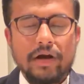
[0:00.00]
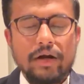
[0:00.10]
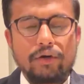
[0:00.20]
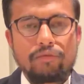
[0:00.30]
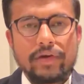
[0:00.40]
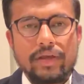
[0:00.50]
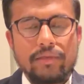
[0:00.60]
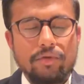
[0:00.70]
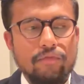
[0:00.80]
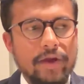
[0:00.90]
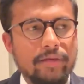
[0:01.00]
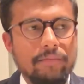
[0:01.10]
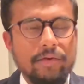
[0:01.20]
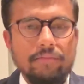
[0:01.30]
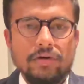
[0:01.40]
part of a team of 8
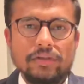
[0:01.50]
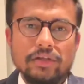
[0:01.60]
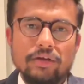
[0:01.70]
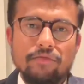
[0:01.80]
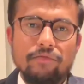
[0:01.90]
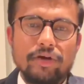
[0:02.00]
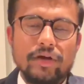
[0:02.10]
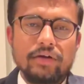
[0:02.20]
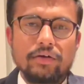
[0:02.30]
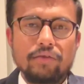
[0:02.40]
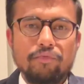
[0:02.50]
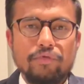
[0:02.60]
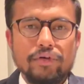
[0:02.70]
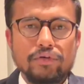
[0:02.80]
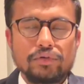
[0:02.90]
members where
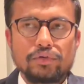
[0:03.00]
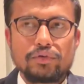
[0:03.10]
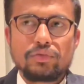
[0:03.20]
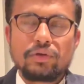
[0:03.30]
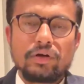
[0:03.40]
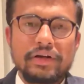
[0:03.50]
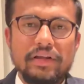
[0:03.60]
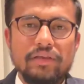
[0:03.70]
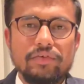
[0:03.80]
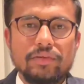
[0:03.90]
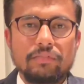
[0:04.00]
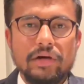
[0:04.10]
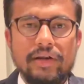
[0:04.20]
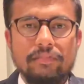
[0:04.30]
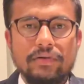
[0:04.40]
we used to deal with the
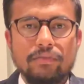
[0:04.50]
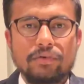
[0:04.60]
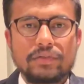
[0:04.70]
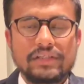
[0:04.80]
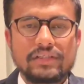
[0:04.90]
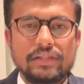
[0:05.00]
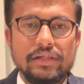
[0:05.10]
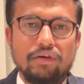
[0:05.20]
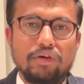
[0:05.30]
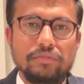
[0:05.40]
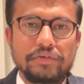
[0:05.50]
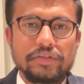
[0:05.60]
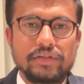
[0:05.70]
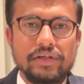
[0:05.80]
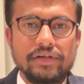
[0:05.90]
multiple projects in
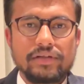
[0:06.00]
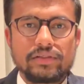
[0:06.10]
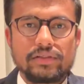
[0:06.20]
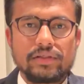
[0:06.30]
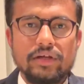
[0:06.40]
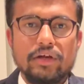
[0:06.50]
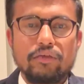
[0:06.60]
automation industry.